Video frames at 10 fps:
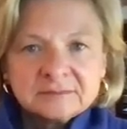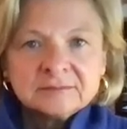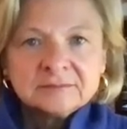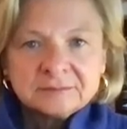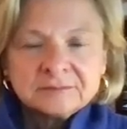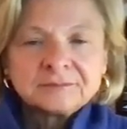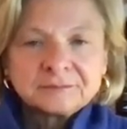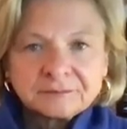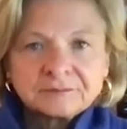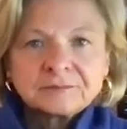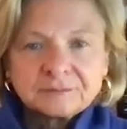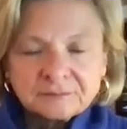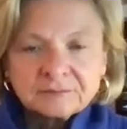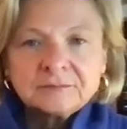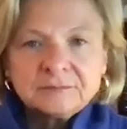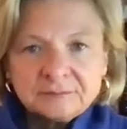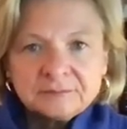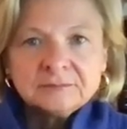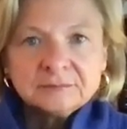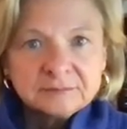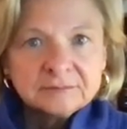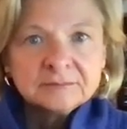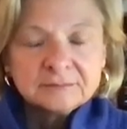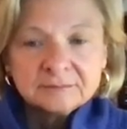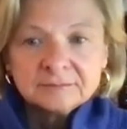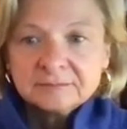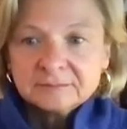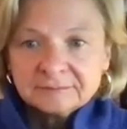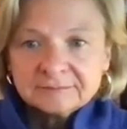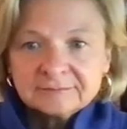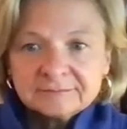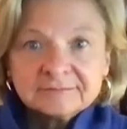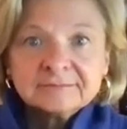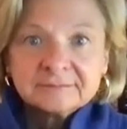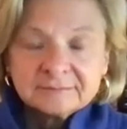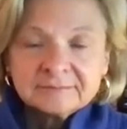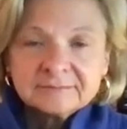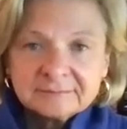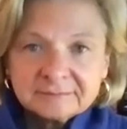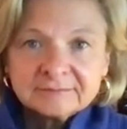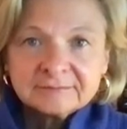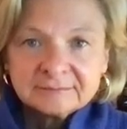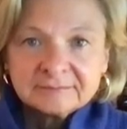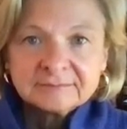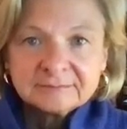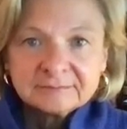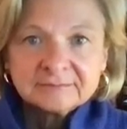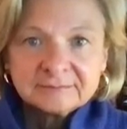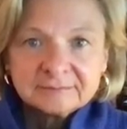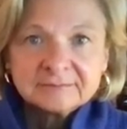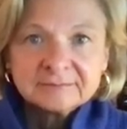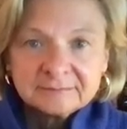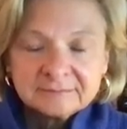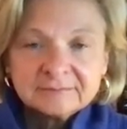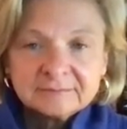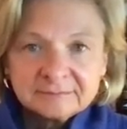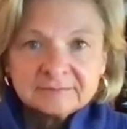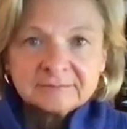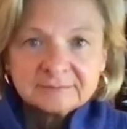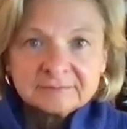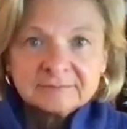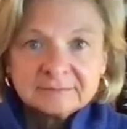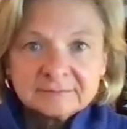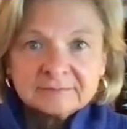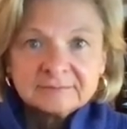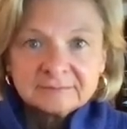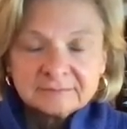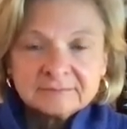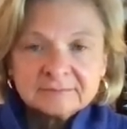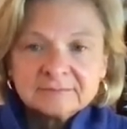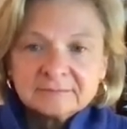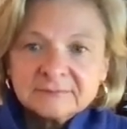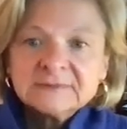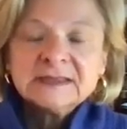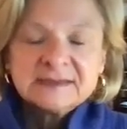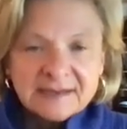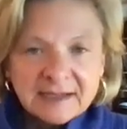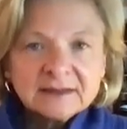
And it's unusual because normally, if you're being secured by the FBI, it's because you maybe are an informant and you are in trouble